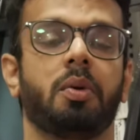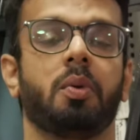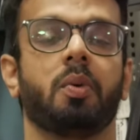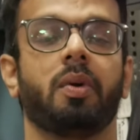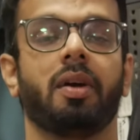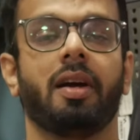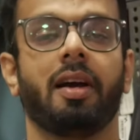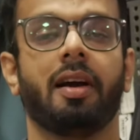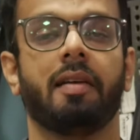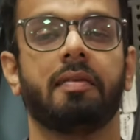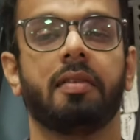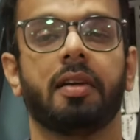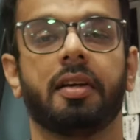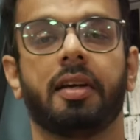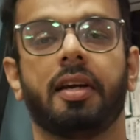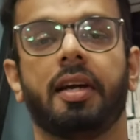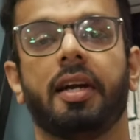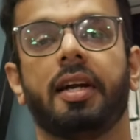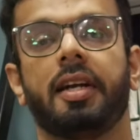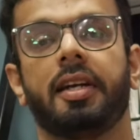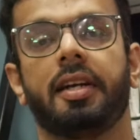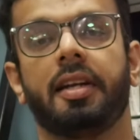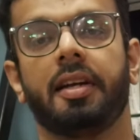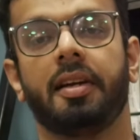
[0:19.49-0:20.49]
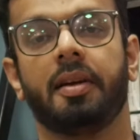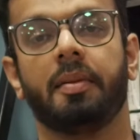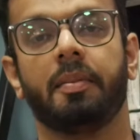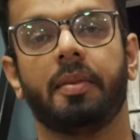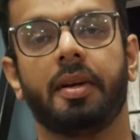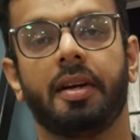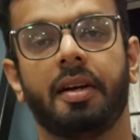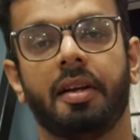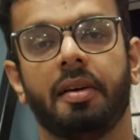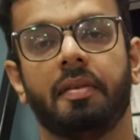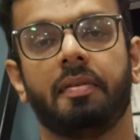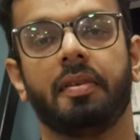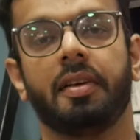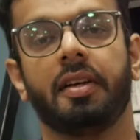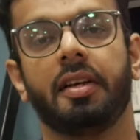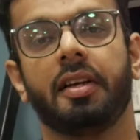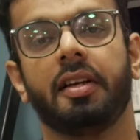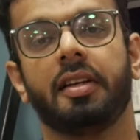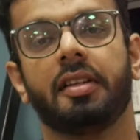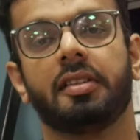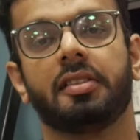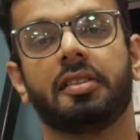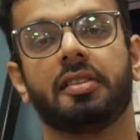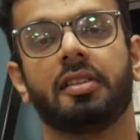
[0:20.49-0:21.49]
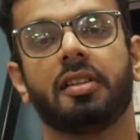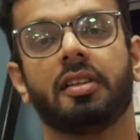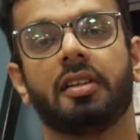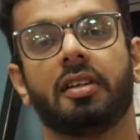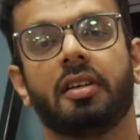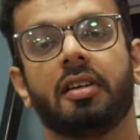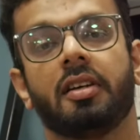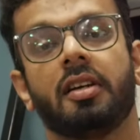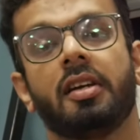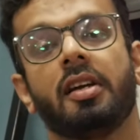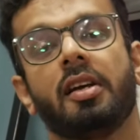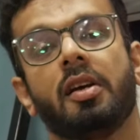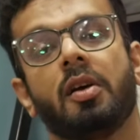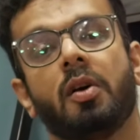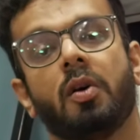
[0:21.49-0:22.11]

You have the KTM ADVs, the